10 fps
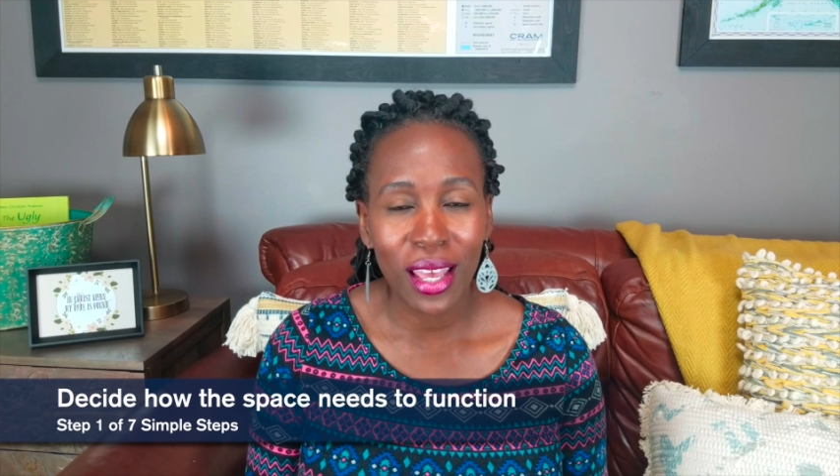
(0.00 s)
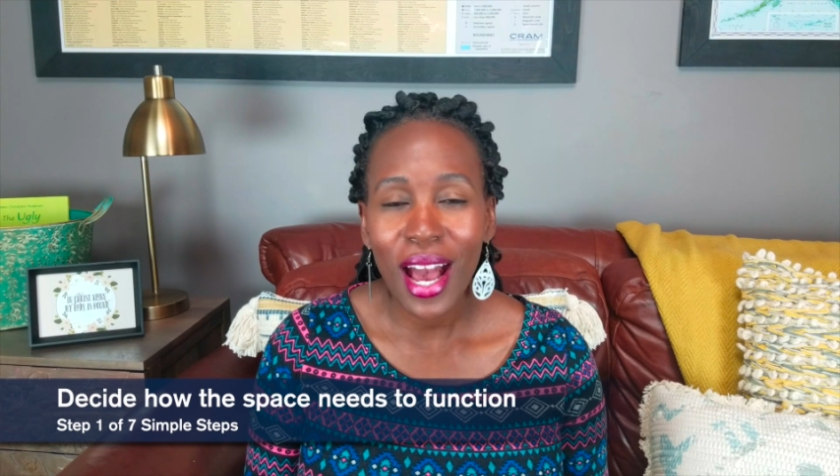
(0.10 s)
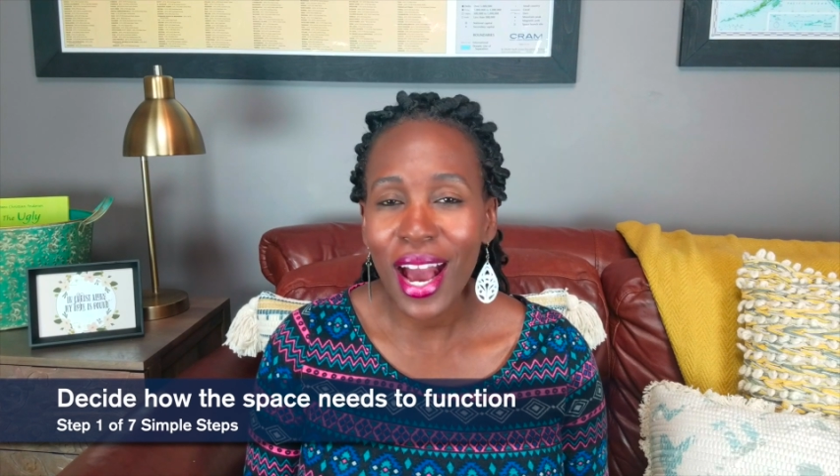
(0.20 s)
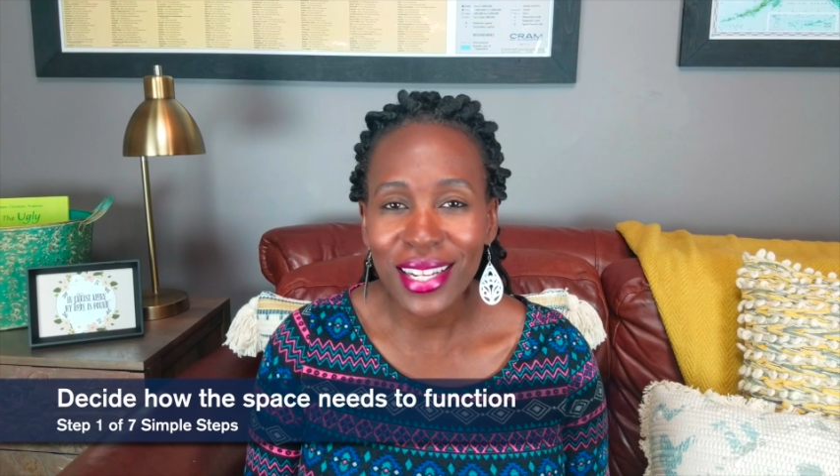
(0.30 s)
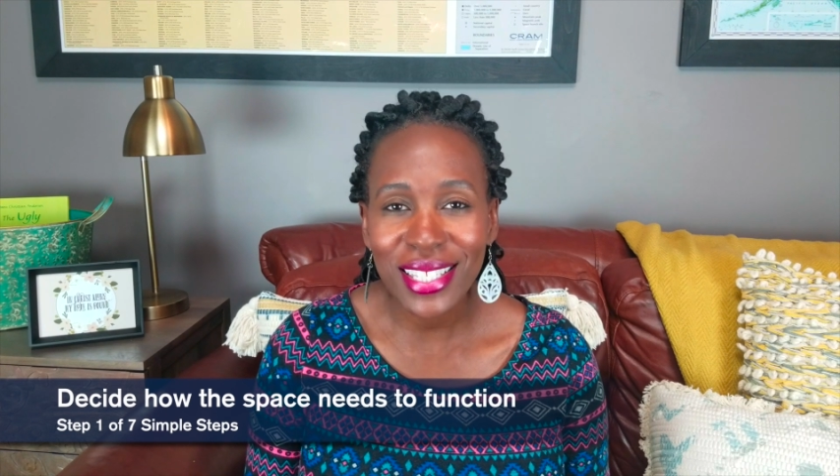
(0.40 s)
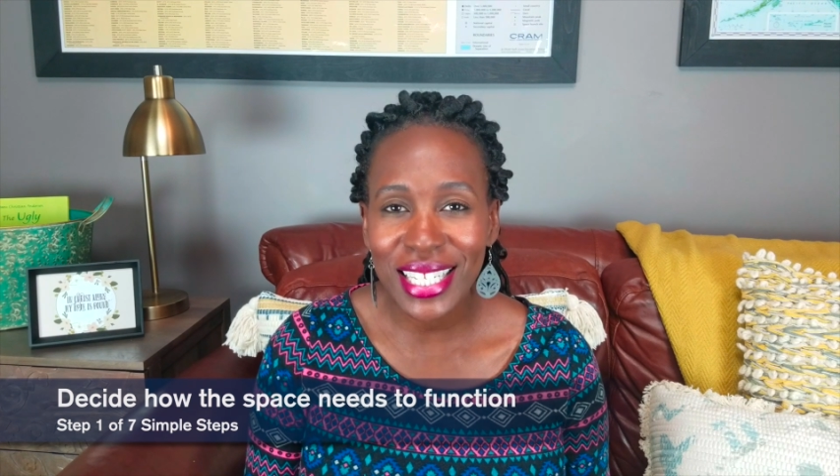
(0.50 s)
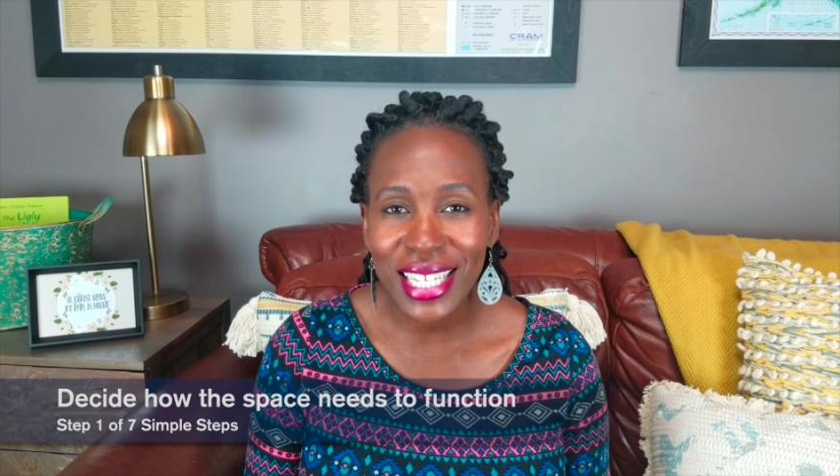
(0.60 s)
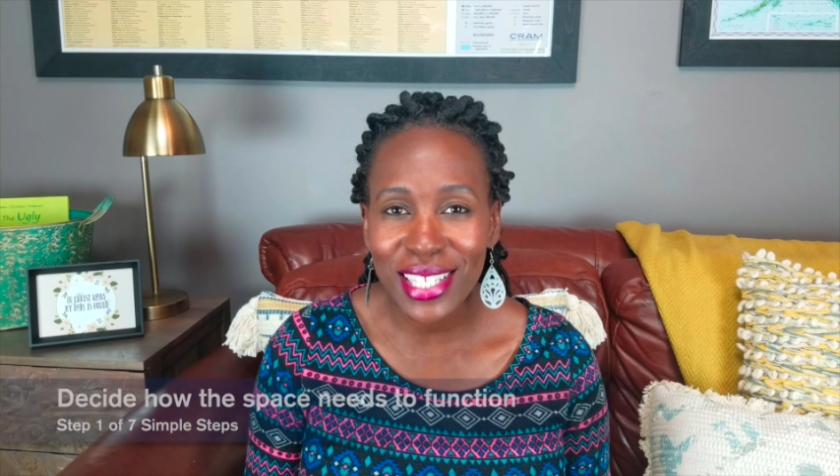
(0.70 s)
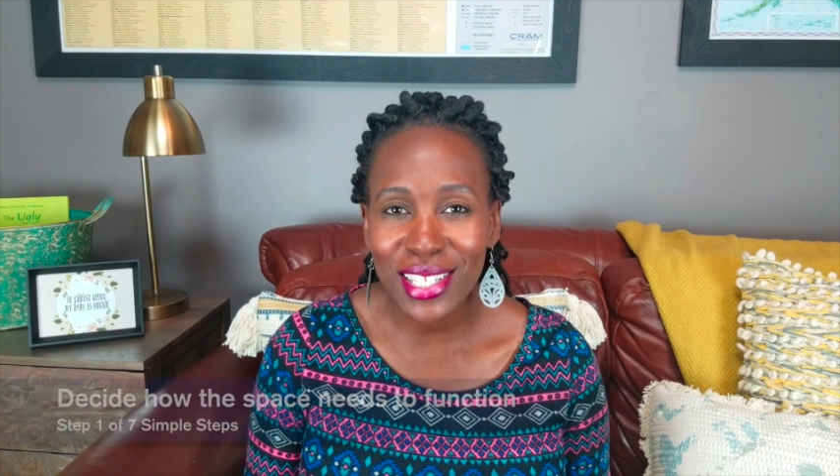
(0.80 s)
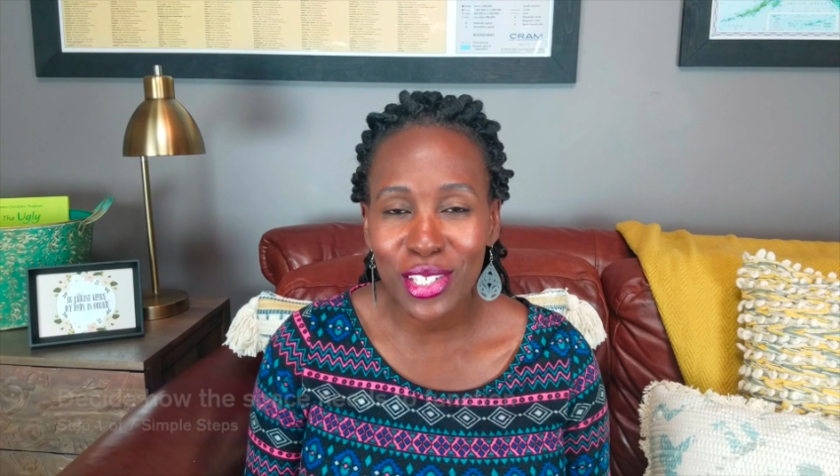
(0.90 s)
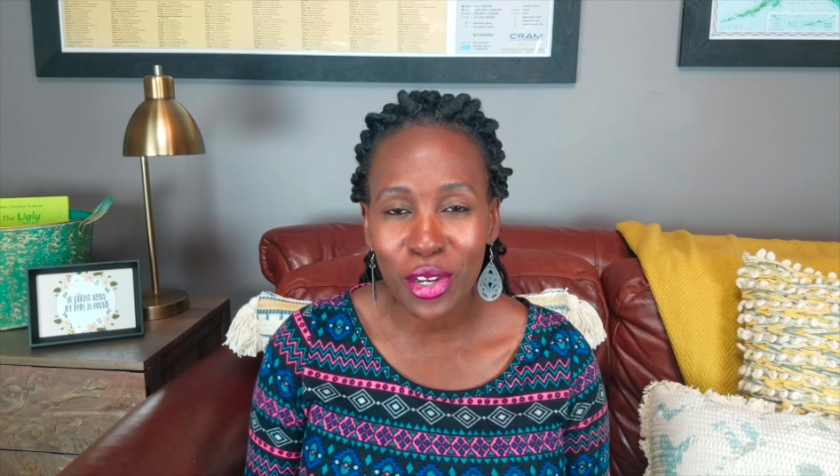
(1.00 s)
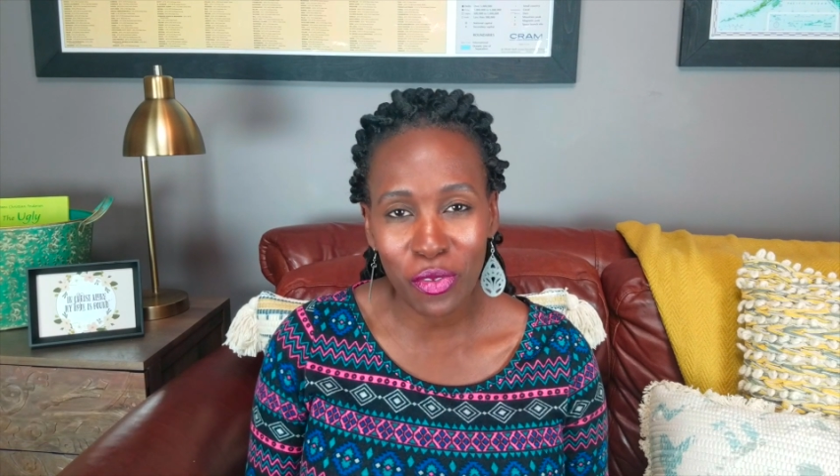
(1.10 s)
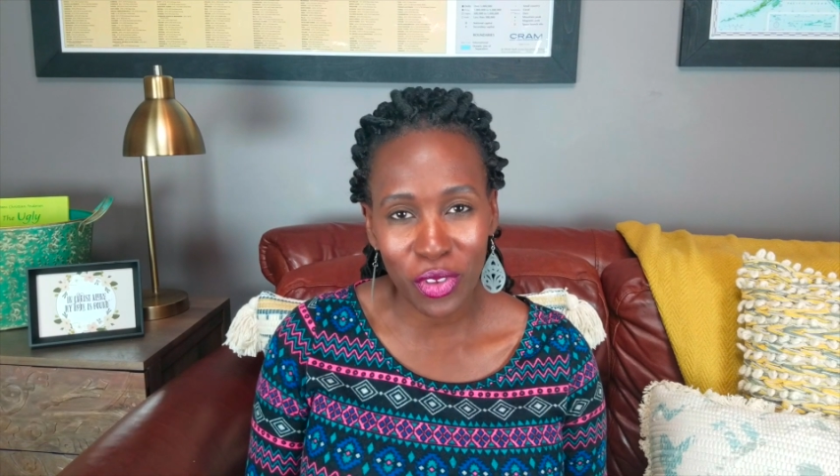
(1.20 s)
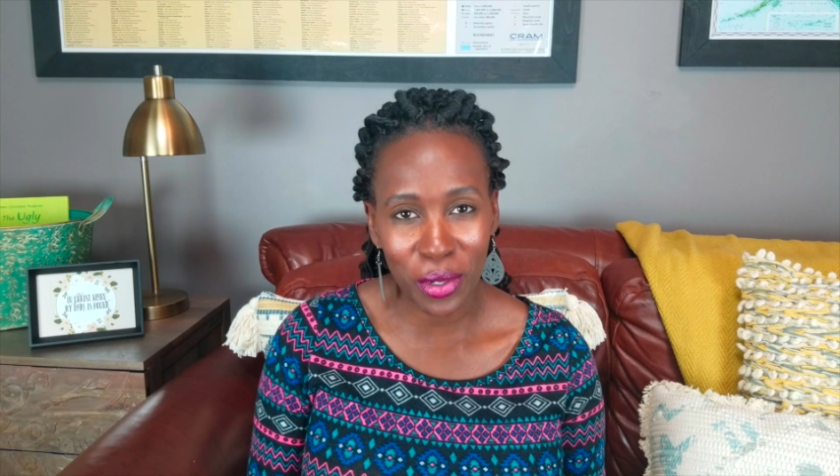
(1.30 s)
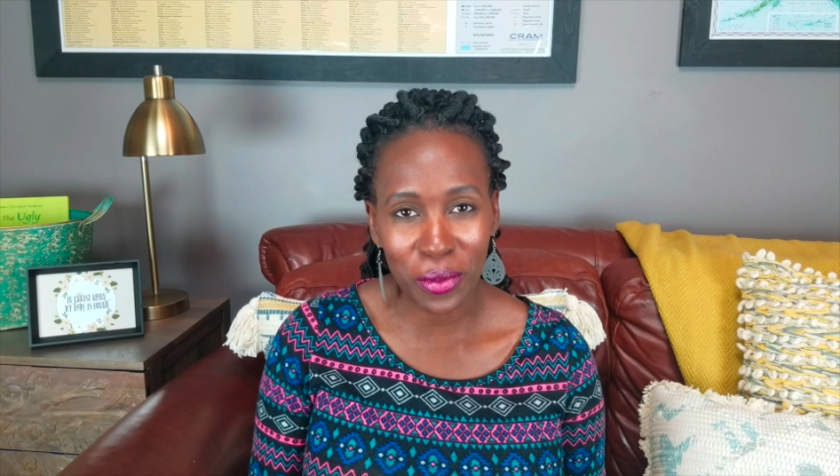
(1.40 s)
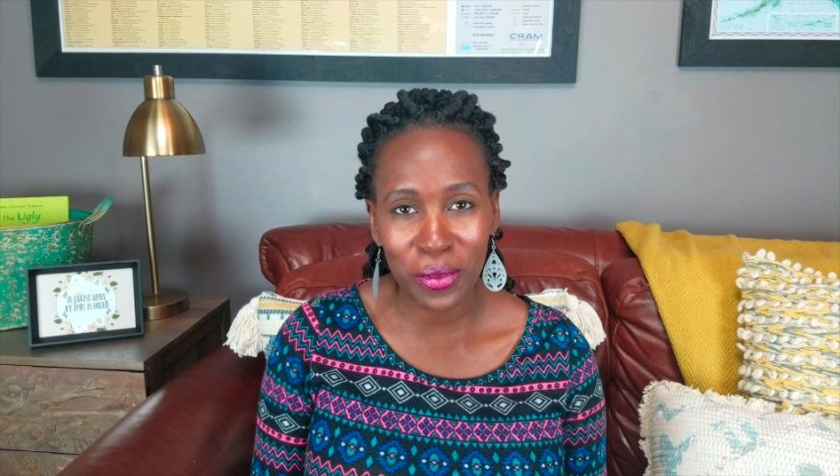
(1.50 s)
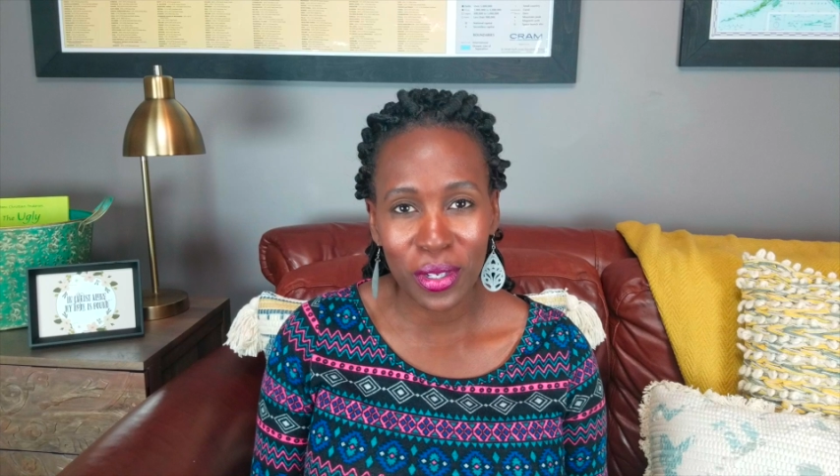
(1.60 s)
How does it need to serve you?